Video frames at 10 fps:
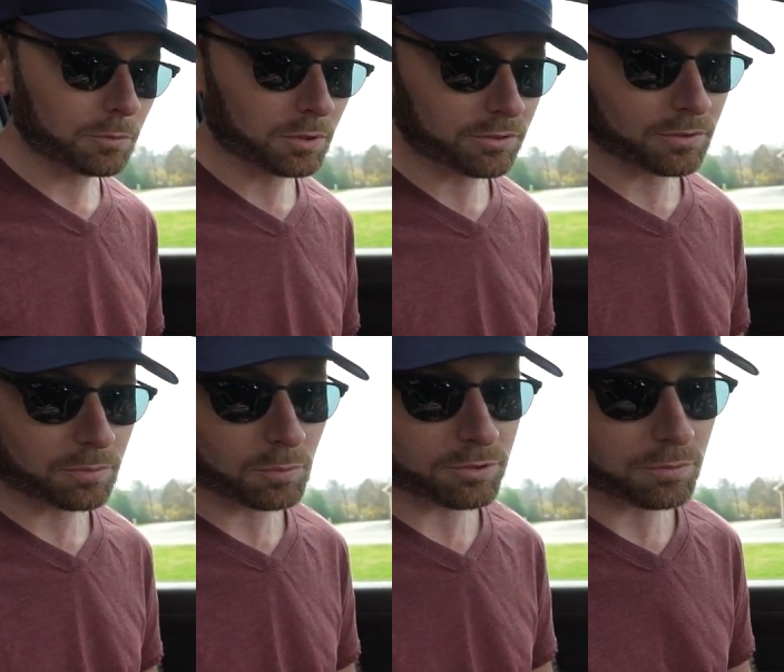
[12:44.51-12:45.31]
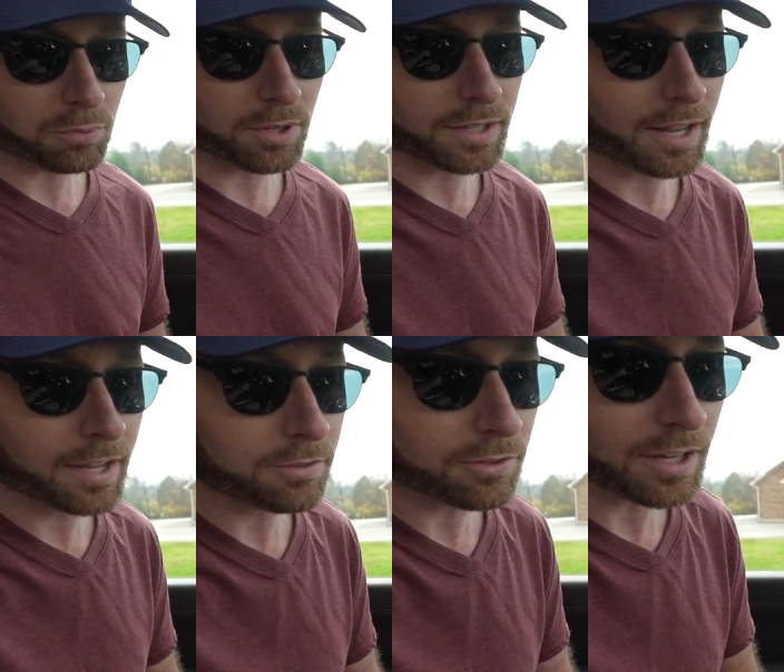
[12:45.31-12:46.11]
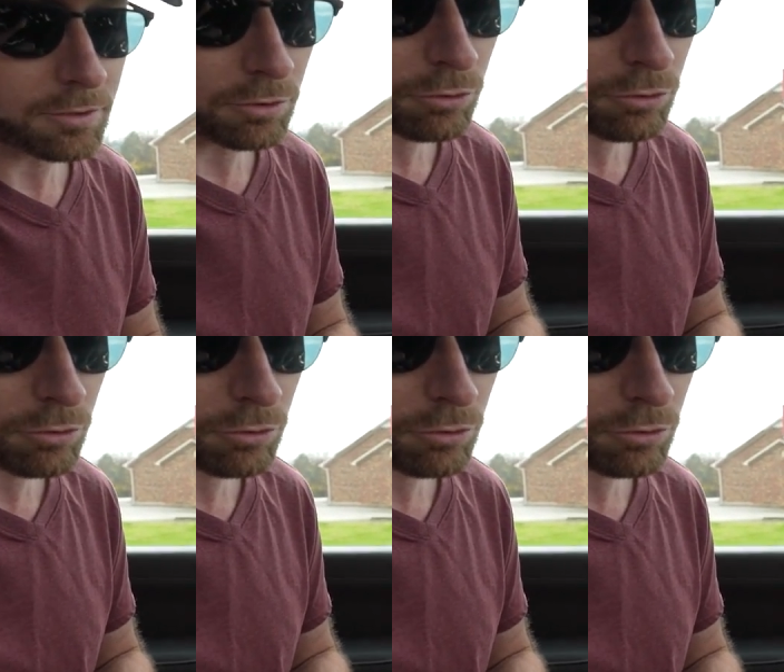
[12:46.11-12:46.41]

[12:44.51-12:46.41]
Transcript: which is pretty nice. You got your